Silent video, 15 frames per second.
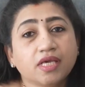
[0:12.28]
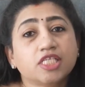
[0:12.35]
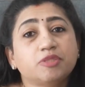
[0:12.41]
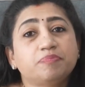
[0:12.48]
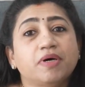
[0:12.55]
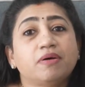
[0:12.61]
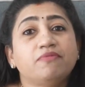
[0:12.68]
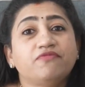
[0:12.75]

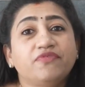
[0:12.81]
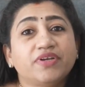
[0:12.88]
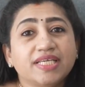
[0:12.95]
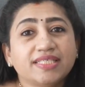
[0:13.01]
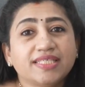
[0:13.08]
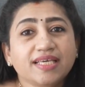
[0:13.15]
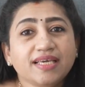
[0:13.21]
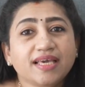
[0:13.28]
Sperm
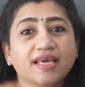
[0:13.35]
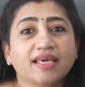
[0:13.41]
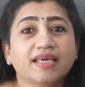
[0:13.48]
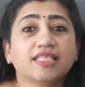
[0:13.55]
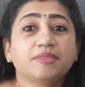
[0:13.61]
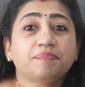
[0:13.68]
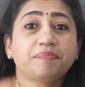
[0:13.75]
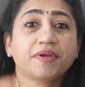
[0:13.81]
freezing
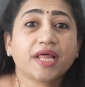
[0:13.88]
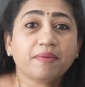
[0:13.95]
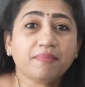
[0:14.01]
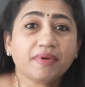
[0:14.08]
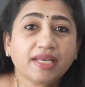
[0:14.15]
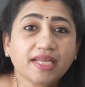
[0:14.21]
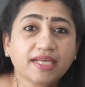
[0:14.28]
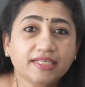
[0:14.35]
is
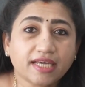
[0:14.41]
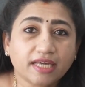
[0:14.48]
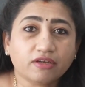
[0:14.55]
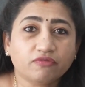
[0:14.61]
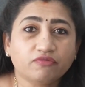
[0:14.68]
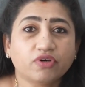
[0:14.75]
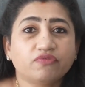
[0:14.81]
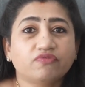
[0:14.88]
primarily
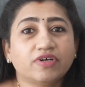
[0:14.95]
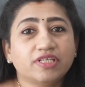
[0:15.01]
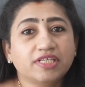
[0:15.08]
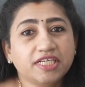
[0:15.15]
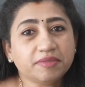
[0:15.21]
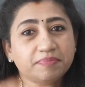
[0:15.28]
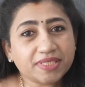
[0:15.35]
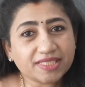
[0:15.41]
done for
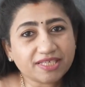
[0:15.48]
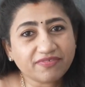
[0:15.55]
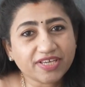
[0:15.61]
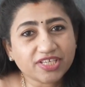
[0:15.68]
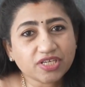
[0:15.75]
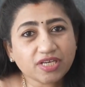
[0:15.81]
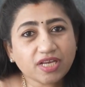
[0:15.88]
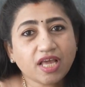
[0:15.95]
fertility
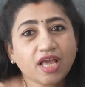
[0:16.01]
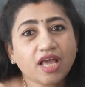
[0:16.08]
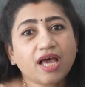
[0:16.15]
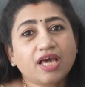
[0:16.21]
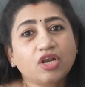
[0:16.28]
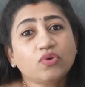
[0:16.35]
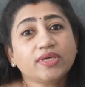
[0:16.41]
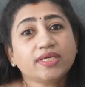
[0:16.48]
preservation,
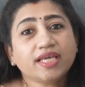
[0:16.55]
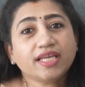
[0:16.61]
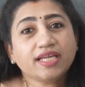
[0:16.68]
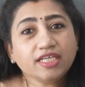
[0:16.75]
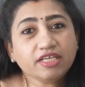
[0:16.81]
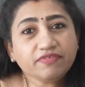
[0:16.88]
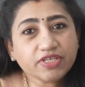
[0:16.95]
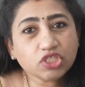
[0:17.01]
allowing
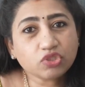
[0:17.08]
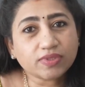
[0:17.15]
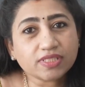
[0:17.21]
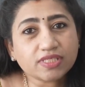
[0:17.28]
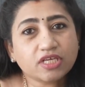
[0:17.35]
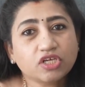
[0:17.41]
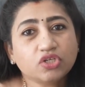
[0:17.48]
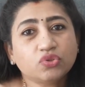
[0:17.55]

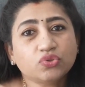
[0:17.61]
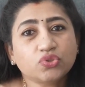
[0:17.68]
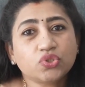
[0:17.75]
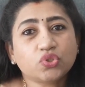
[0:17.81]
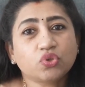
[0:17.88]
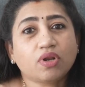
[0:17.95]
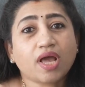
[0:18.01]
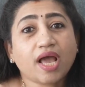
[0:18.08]
individuals to
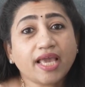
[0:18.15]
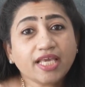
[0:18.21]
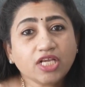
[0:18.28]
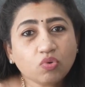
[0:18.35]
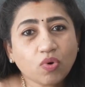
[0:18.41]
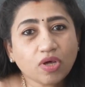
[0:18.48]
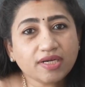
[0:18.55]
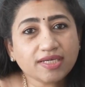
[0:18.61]
store high
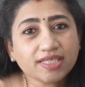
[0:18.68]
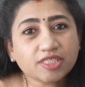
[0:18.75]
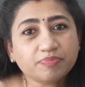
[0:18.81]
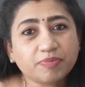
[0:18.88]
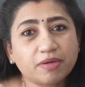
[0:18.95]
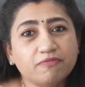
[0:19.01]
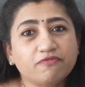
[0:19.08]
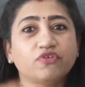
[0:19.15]
quality
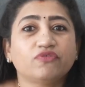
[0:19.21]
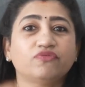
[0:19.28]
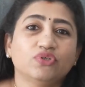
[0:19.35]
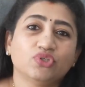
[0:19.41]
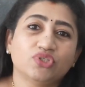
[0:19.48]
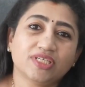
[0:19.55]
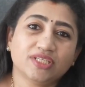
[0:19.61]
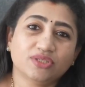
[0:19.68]
sperm for
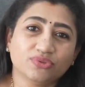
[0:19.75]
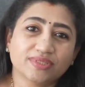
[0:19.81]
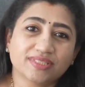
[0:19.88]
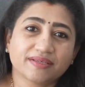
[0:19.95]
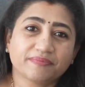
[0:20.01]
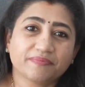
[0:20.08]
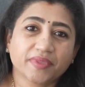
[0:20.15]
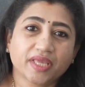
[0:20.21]
future
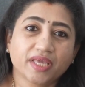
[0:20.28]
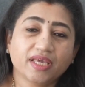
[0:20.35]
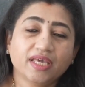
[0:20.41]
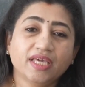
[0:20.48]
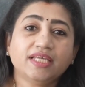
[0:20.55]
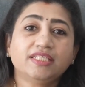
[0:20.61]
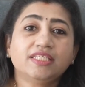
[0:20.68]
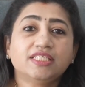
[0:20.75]
use.
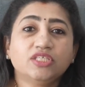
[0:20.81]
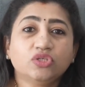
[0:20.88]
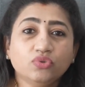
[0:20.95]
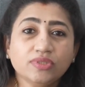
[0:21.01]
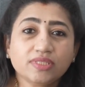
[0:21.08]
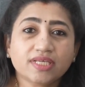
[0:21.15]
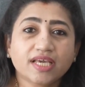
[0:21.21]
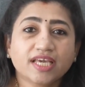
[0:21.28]
It is
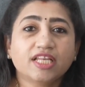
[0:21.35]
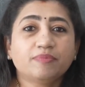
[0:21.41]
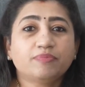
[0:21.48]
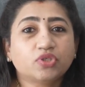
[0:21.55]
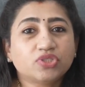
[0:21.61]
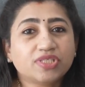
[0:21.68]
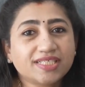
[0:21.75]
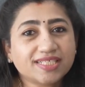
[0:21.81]
used in
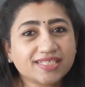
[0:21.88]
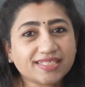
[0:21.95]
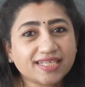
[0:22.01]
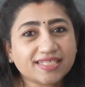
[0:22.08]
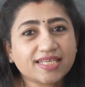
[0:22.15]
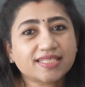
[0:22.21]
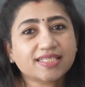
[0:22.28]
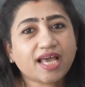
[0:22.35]
procedures
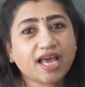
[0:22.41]
such as